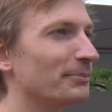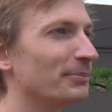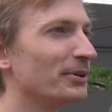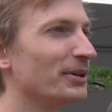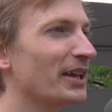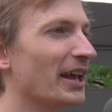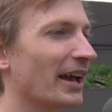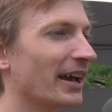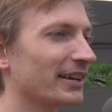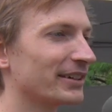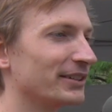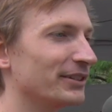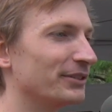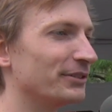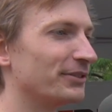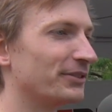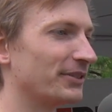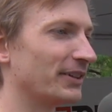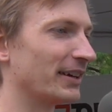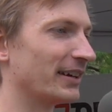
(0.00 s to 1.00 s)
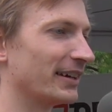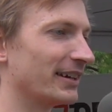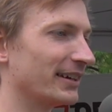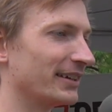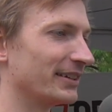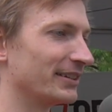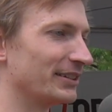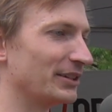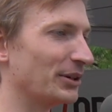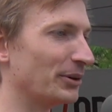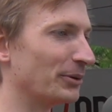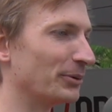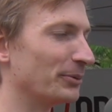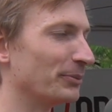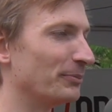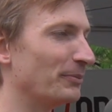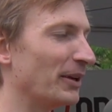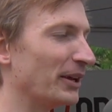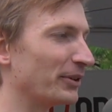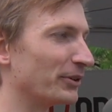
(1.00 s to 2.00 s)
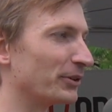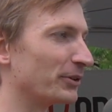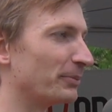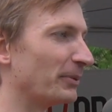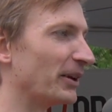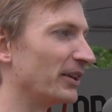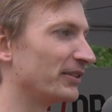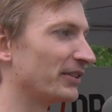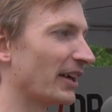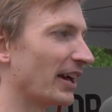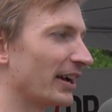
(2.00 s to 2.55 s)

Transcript: pretty active, uh, you know, makerspace,